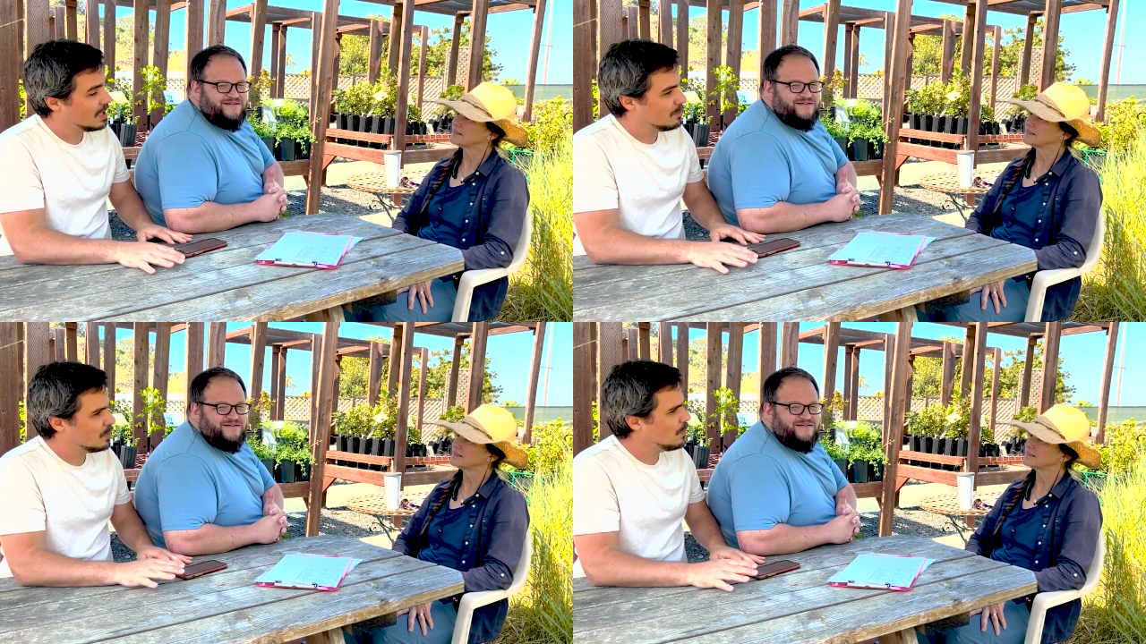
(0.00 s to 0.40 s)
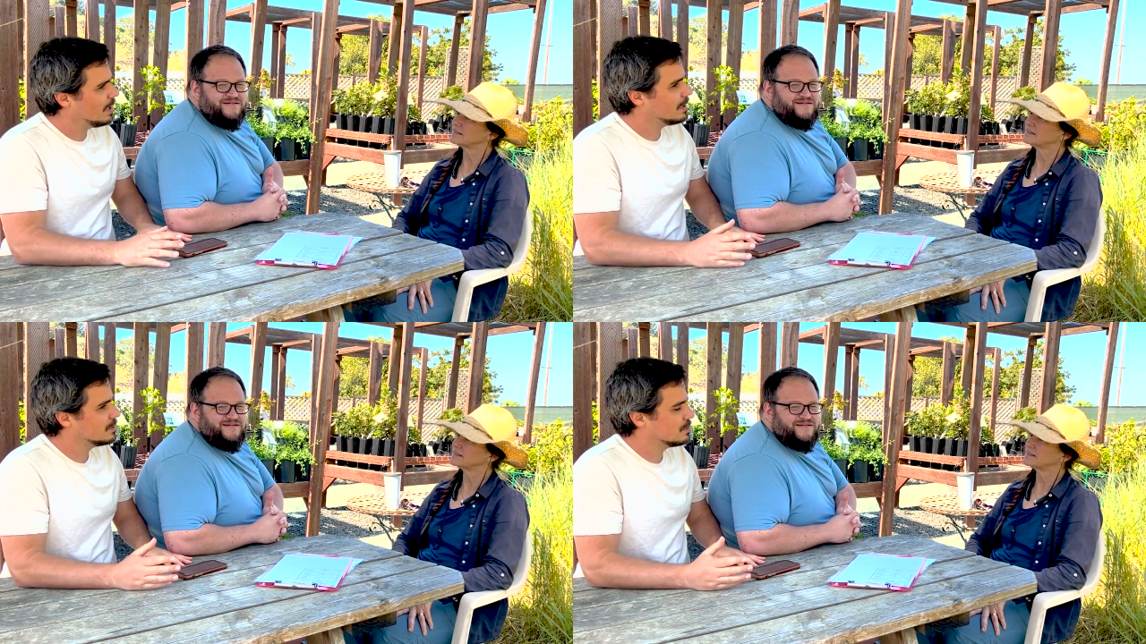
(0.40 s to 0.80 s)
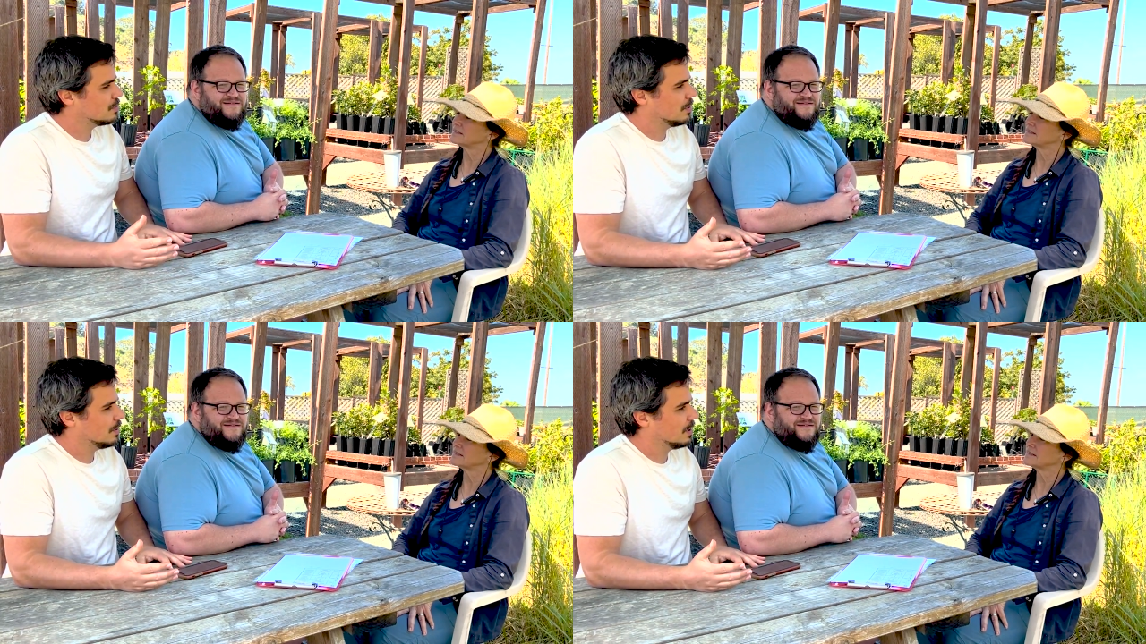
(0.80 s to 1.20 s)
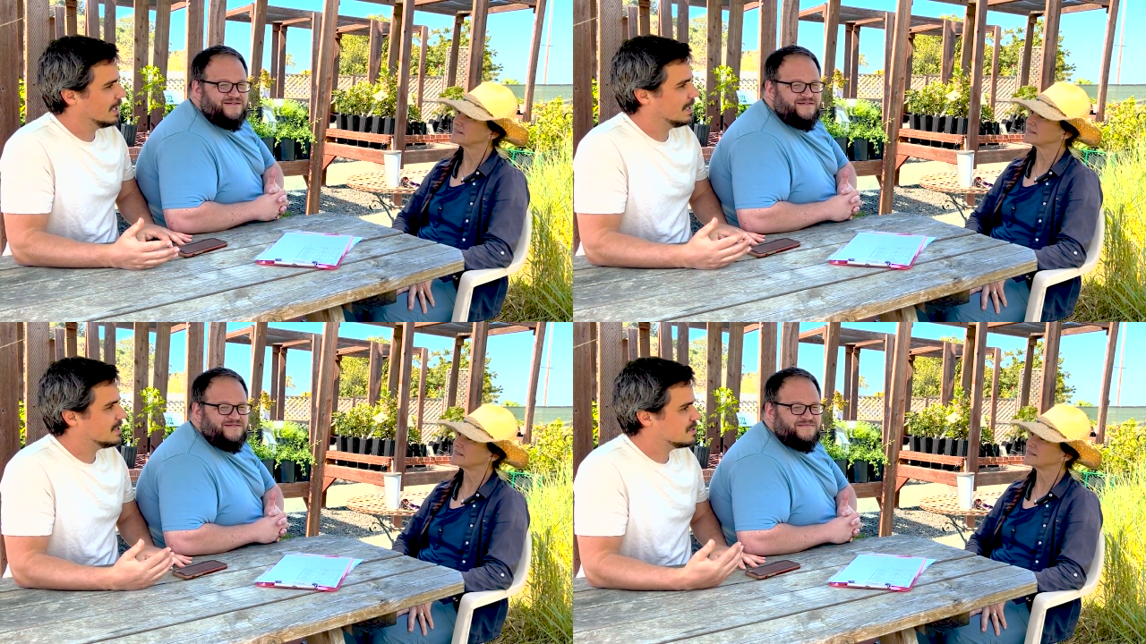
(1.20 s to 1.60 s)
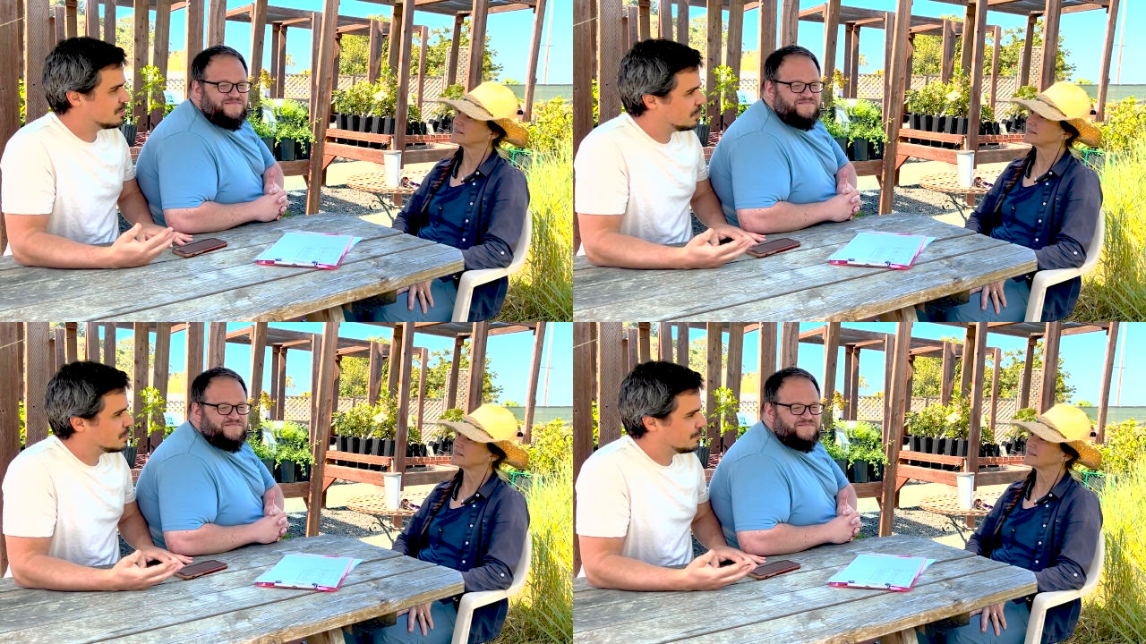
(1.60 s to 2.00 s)
Speaker 1: but where uh, can I
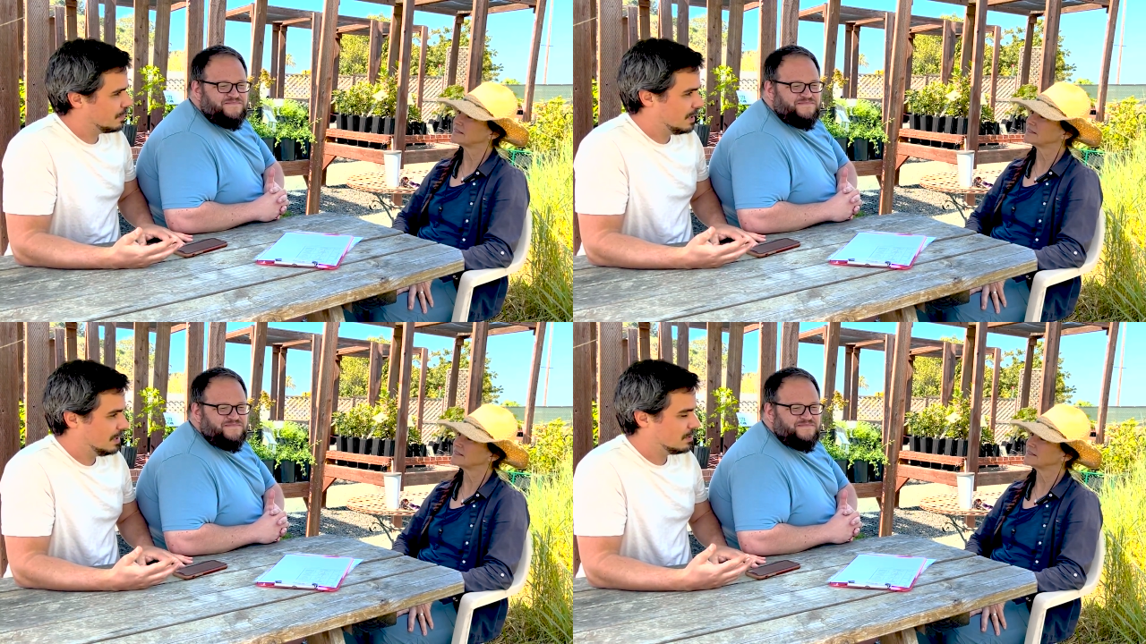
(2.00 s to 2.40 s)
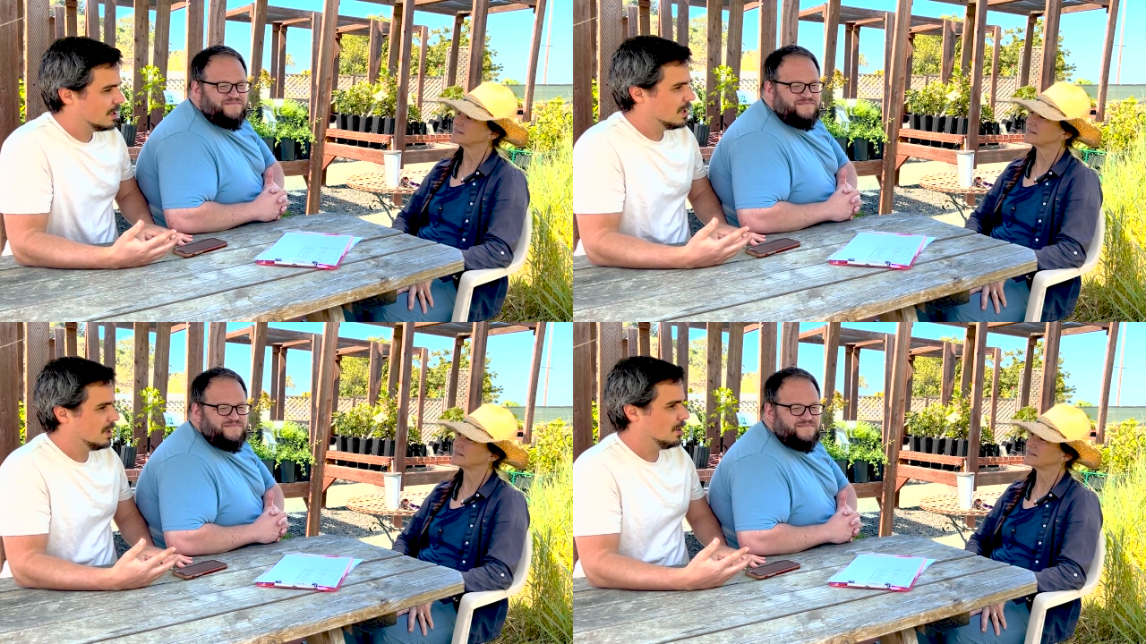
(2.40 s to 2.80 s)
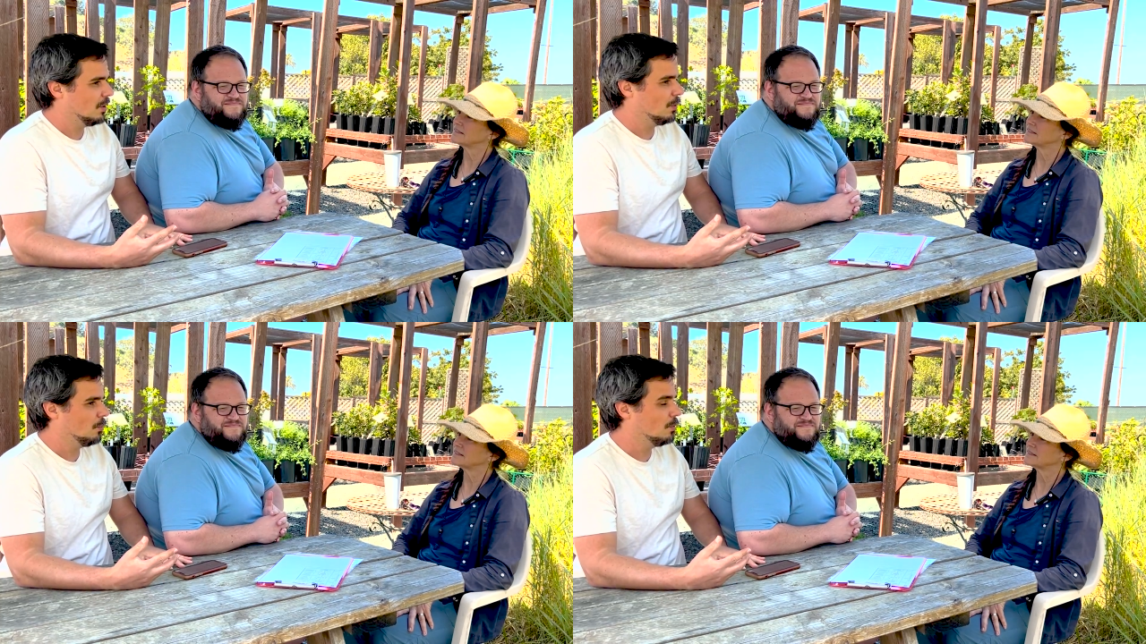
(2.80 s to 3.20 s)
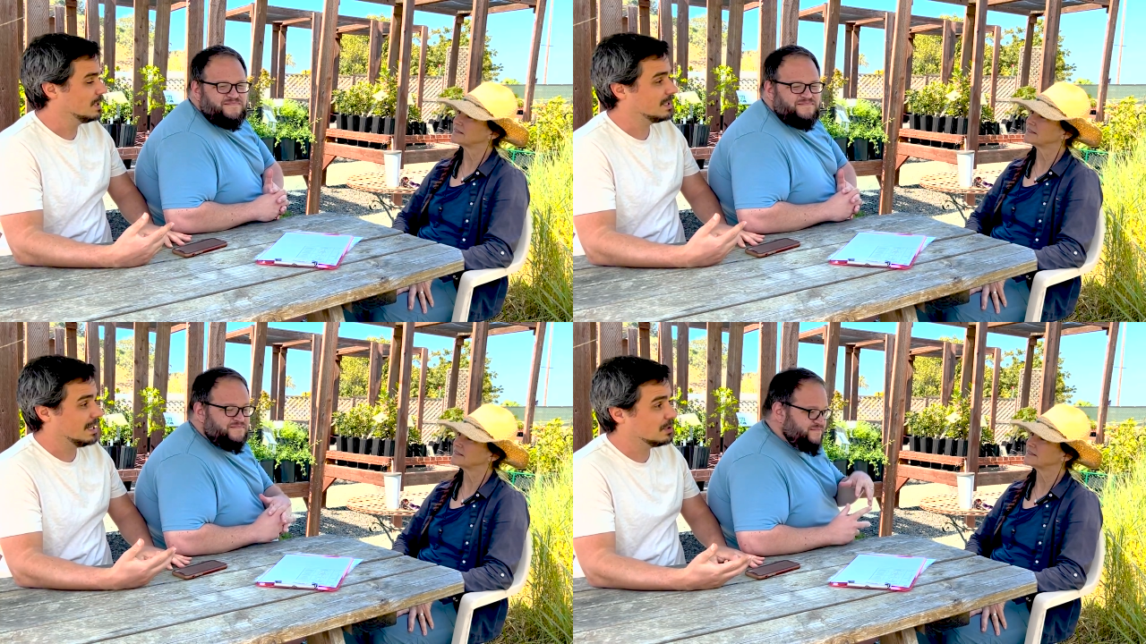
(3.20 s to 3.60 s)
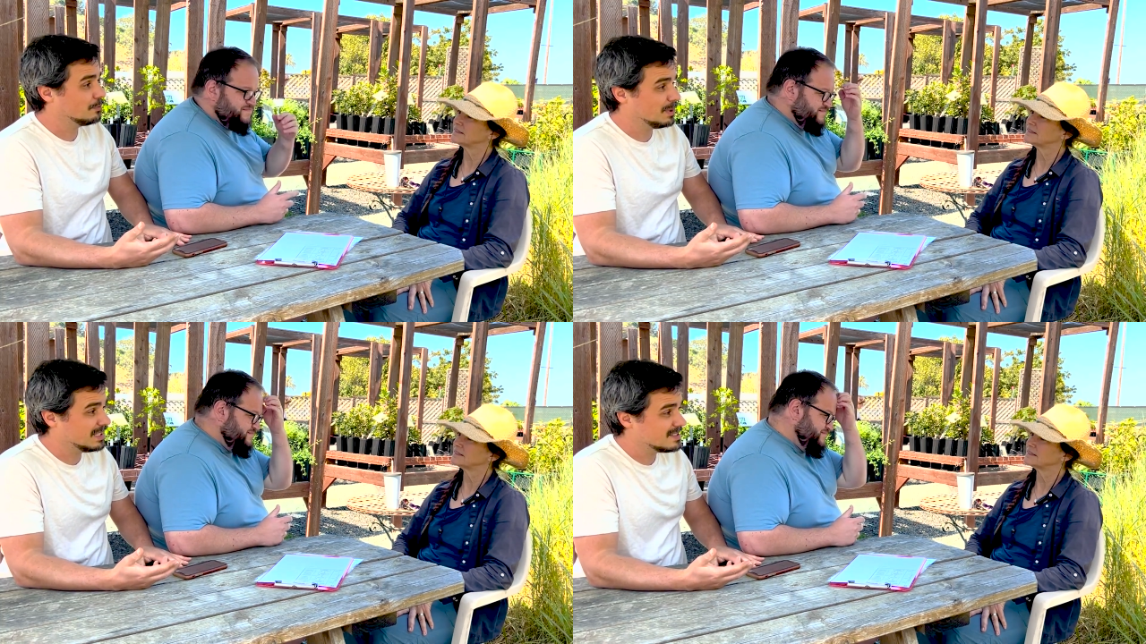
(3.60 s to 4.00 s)
search for that uh, what kind
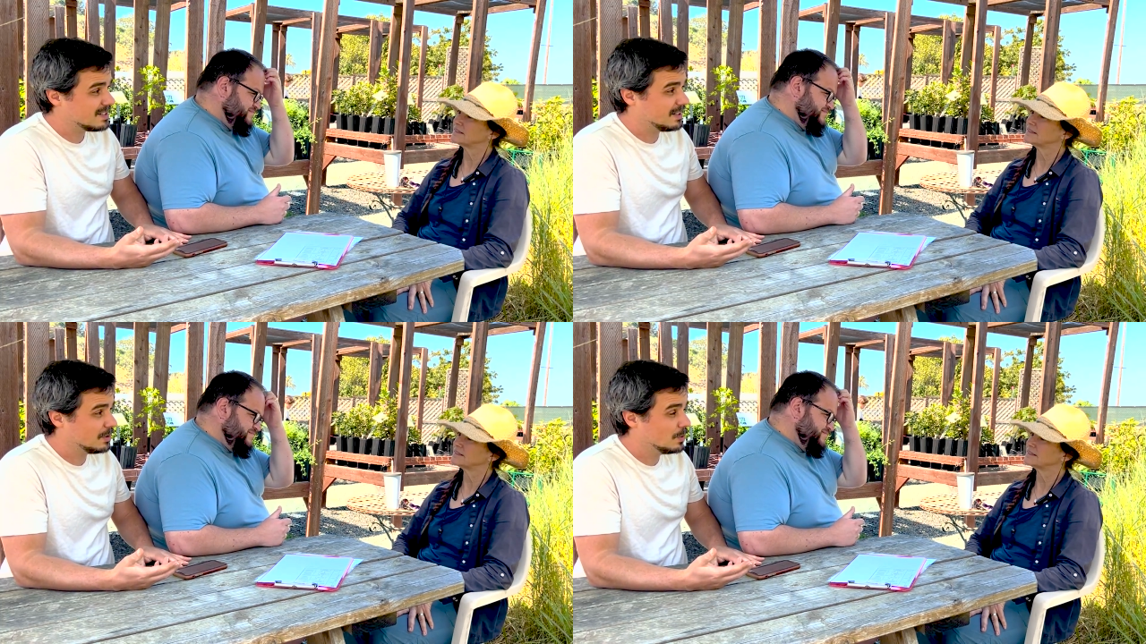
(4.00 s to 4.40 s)
of plants starting